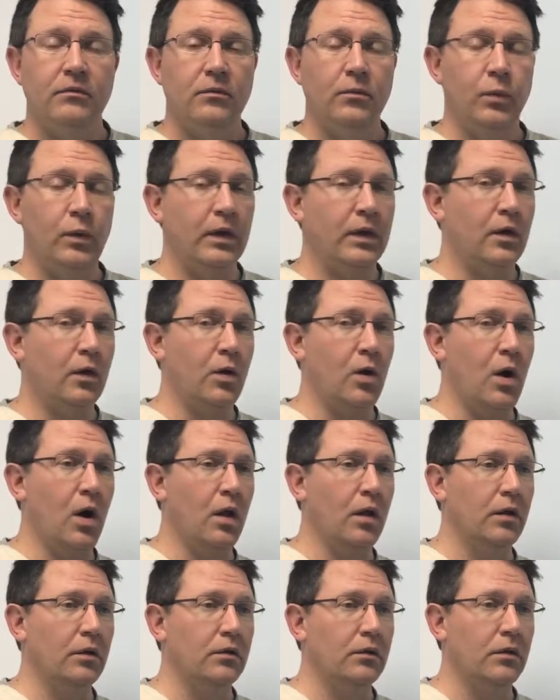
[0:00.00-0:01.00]
we can
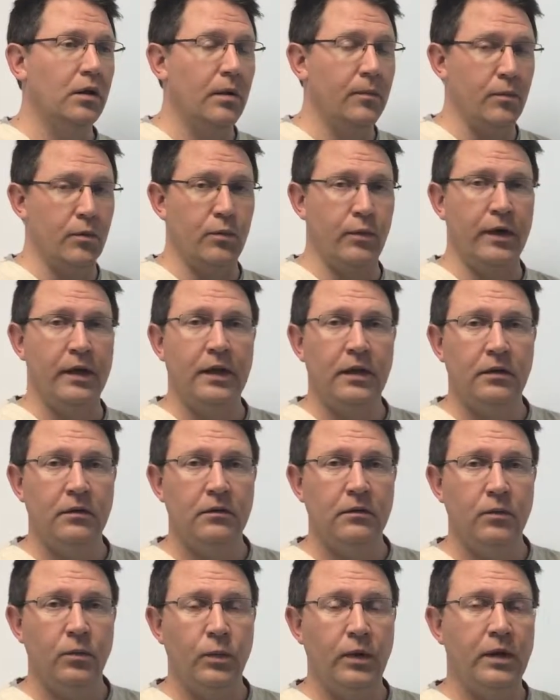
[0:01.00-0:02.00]
call it a
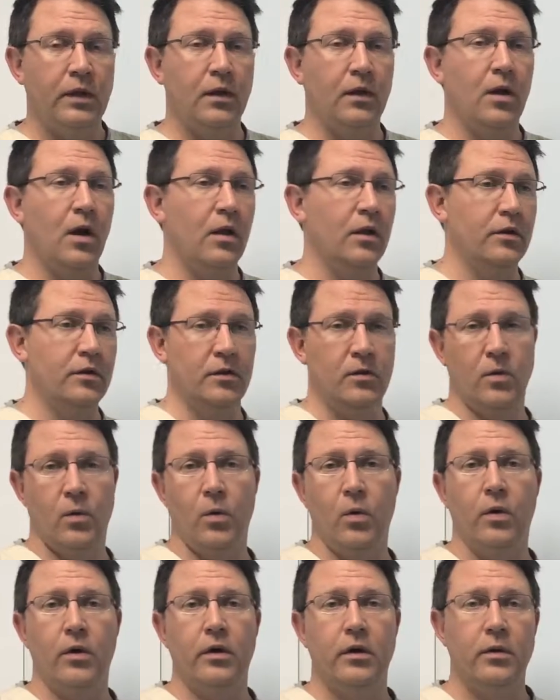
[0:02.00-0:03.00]
meridian, we can call it an
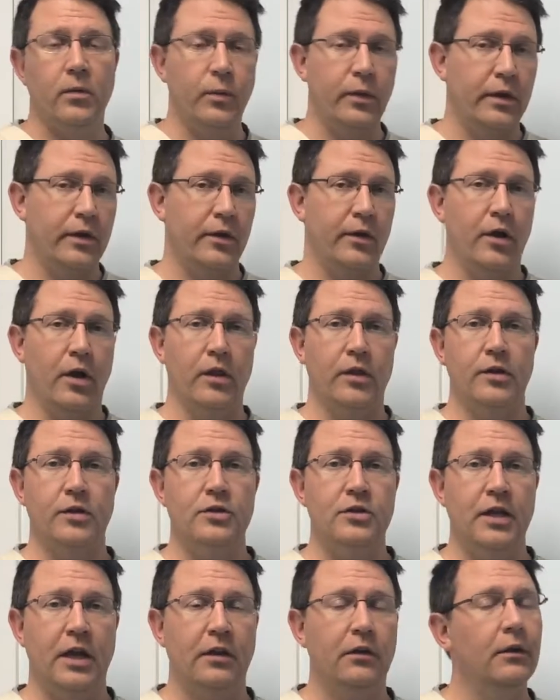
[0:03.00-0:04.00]
aura, we can call it a
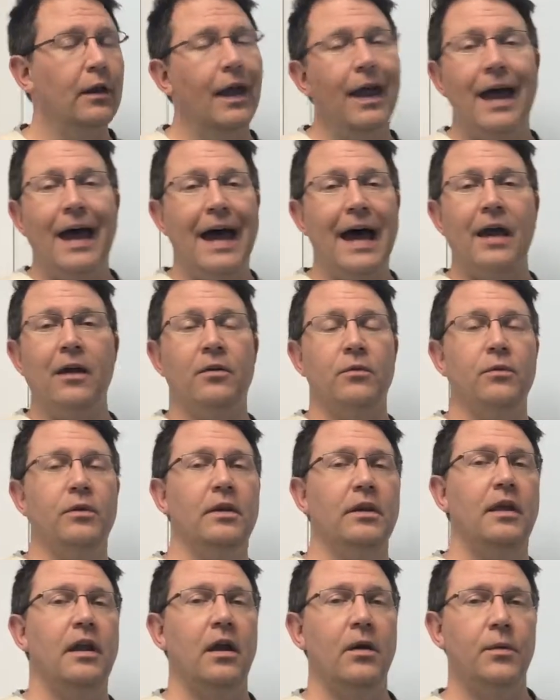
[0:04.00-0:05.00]
channel. I don't
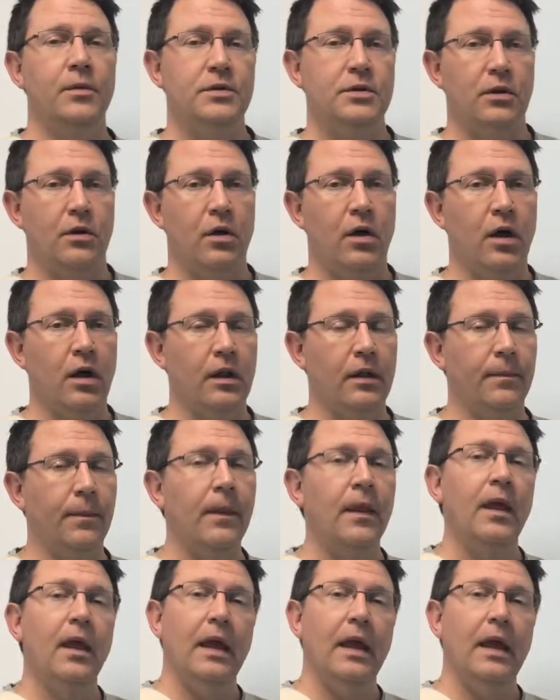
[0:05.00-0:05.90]
really care what you call it.